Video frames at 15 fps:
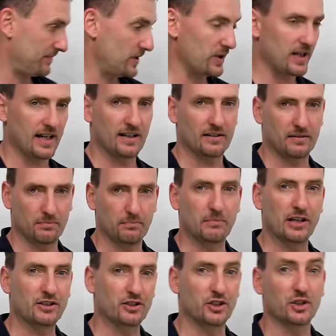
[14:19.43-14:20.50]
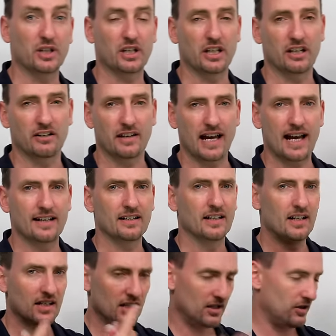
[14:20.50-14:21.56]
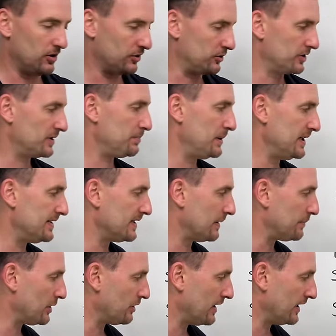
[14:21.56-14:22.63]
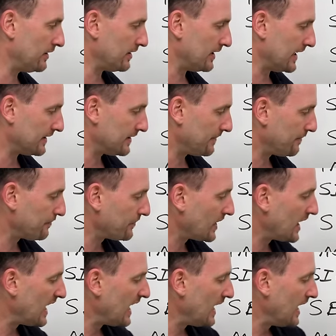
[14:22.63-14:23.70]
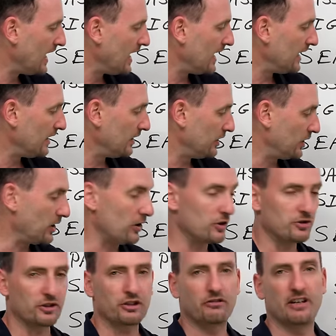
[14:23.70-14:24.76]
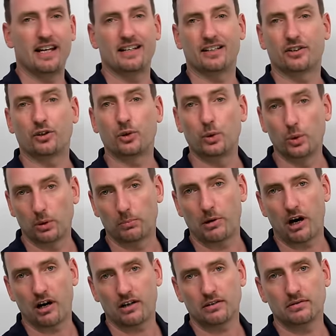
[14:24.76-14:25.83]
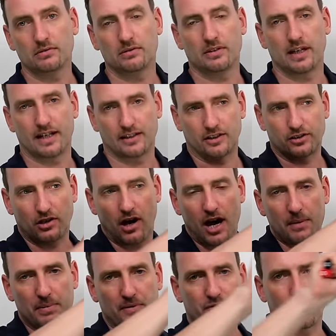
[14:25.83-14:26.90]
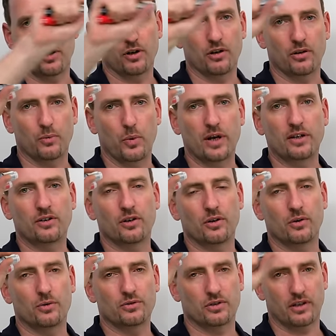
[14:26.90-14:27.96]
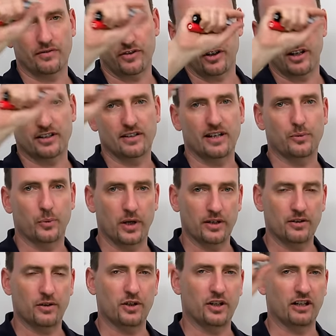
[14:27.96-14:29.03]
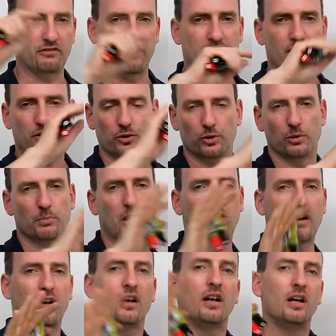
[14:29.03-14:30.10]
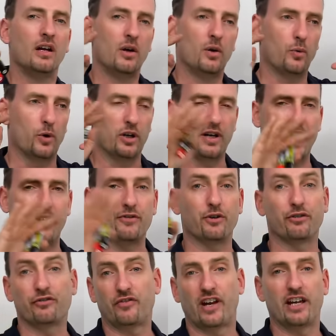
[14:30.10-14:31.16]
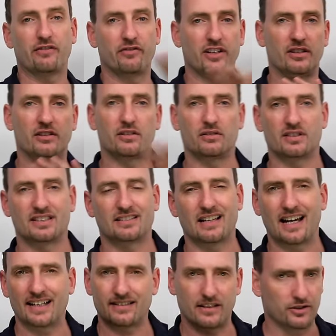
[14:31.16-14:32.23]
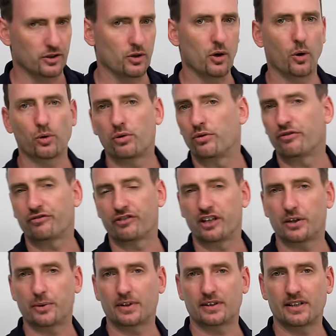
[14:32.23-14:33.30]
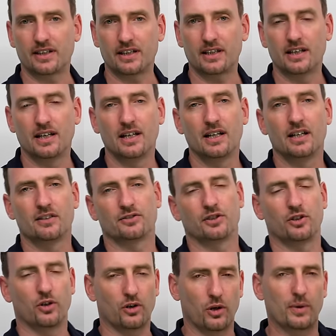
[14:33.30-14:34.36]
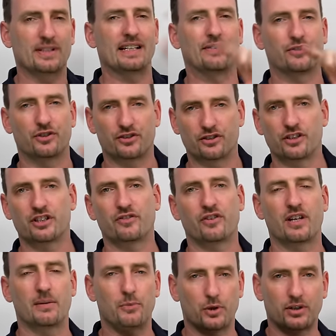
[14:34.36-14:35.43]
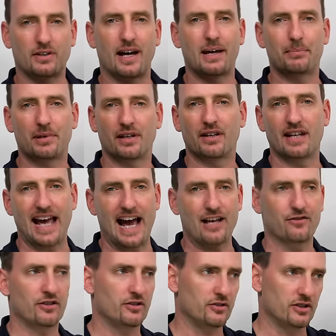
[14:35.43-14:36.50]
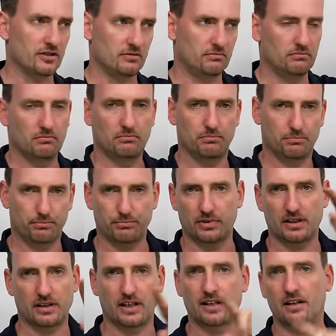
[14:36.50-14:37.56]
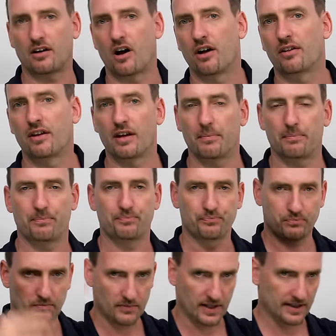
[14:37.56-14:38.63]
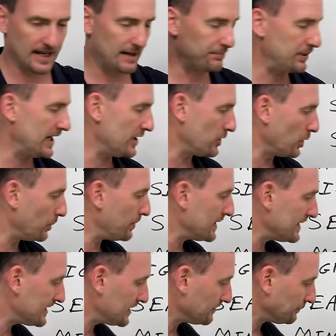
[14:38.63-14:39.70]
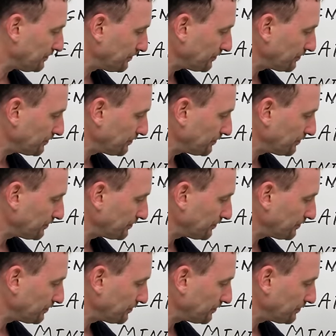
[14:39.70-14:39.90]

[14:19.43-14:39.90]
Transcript: Okay, make sure you clear that. Also speeds up your internet. You can also create a toolbar at the top of your windows, of your internet window. You can create a toolbar where you have your favorite sites that you go to frequently. So you don't always have to search for them or type in the address. You just click on them and that page opens.